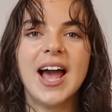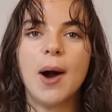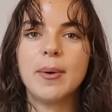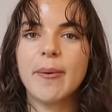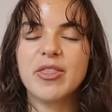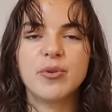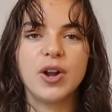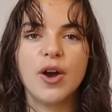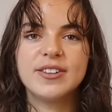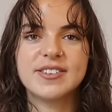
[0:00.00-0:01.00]
and we went through
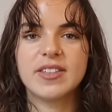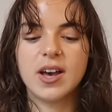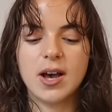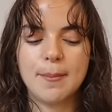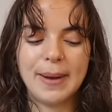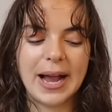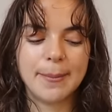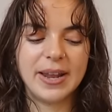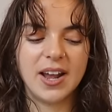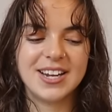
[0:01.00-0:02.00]
loads of the black
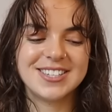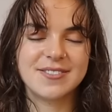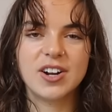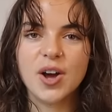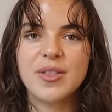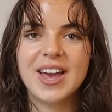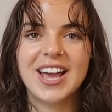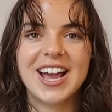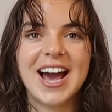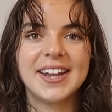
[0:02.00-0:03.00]
bin liners of
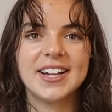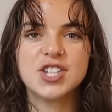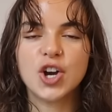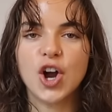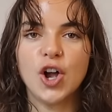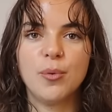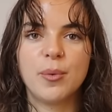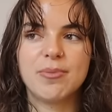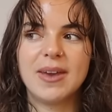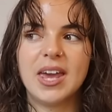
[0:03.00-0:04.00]
clothing, and I took home
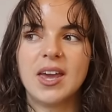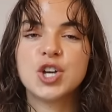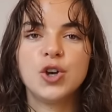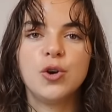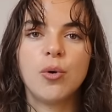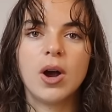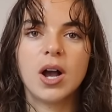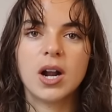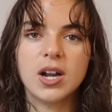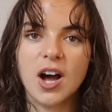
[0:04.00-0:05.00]
with me two
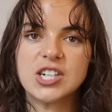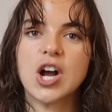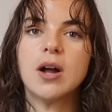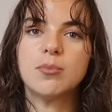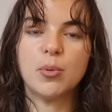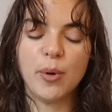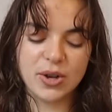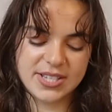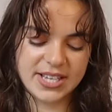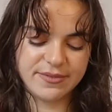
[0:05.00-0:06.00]
large cardboard
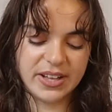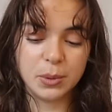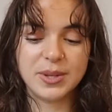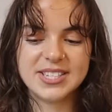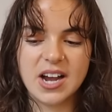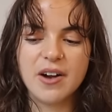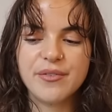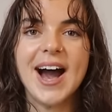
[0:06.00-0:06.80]
boxes filled with stuff.